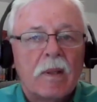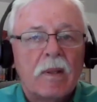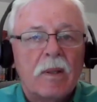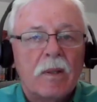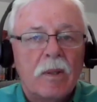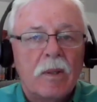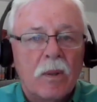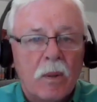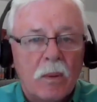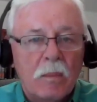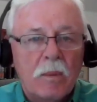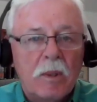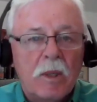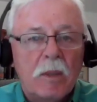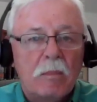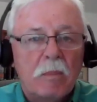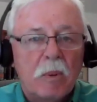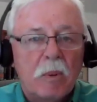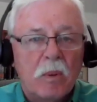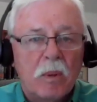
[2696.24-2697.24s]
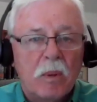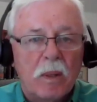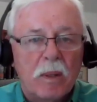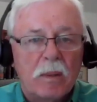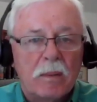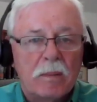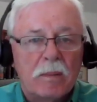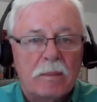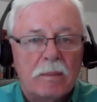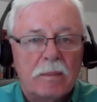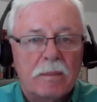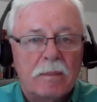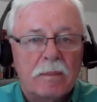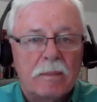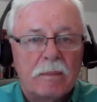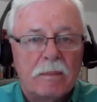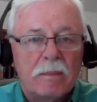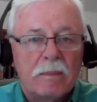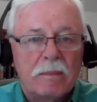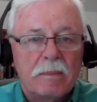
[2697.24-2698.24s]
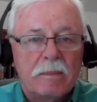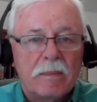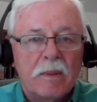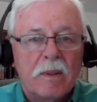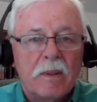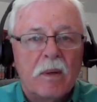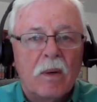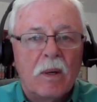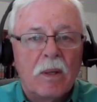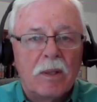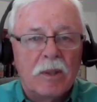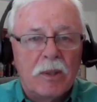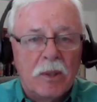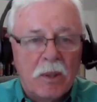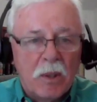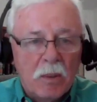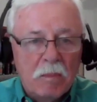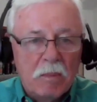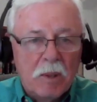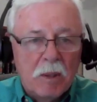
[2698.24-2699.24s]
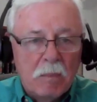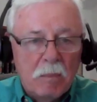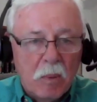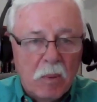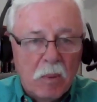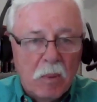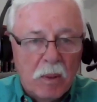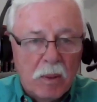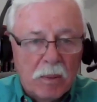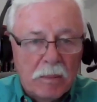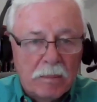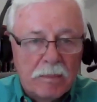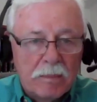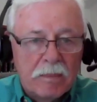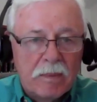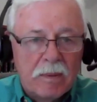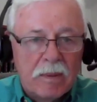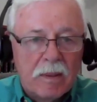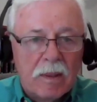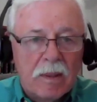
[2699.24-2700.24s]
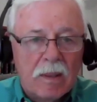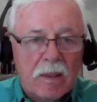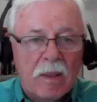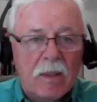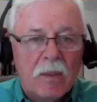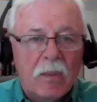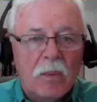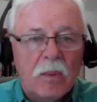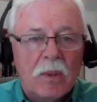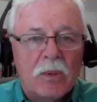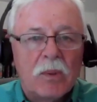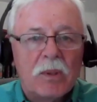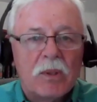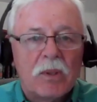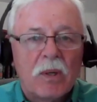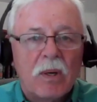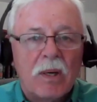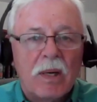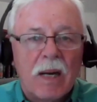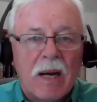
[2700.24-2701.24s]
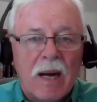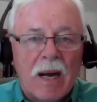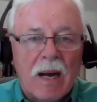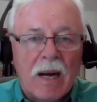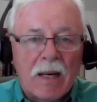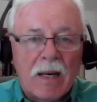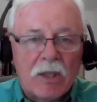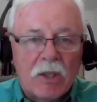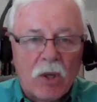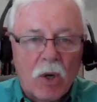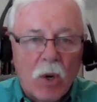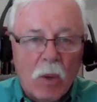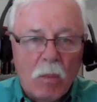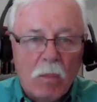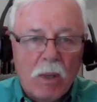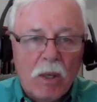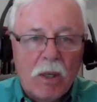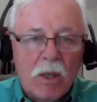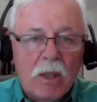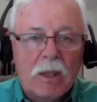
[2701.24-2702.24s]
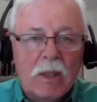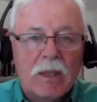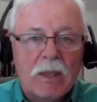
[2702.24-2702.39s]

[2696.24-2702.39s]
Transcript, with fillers: Yom Kippur. On Yom Kippur, which was on October